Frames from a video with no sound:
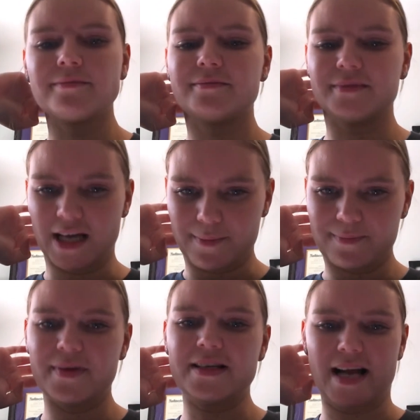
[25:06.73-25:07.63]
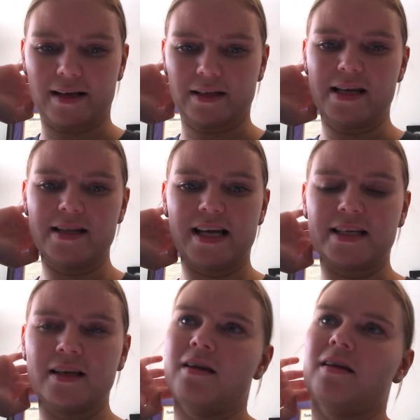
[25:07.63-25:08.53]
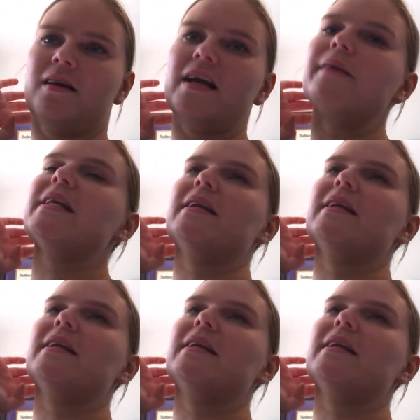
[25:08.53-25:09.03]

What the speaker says: Yep, exactly. And like, I mean,